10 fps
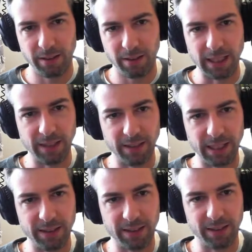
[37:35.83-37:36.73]

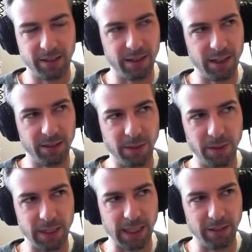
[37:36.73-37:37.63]
that's, as far
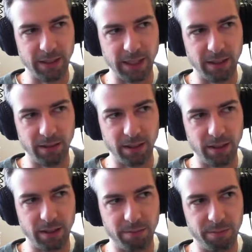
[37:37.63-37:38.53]
as I understand,
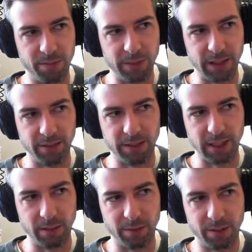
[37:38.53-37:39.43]
being
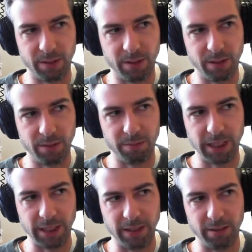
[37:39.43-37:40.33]
developed
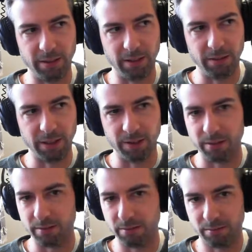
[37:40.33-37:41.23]
by a
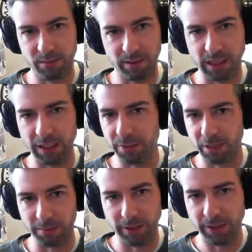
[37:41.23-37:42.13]
Russian game
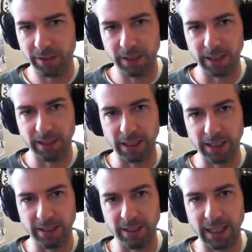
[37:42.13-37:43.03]
company, and
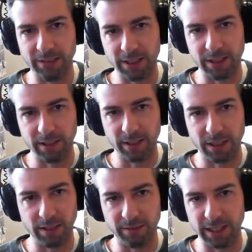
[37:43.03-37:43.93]
I haven't seen a
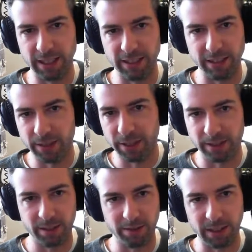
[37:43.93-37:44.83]
lot of negativity
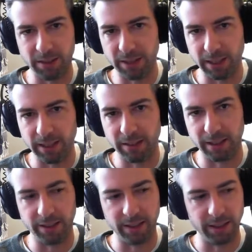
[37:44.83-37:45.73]
surrounding it.
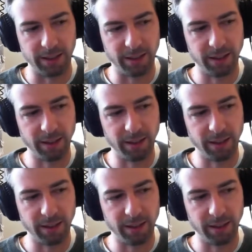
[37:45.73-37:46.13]
I think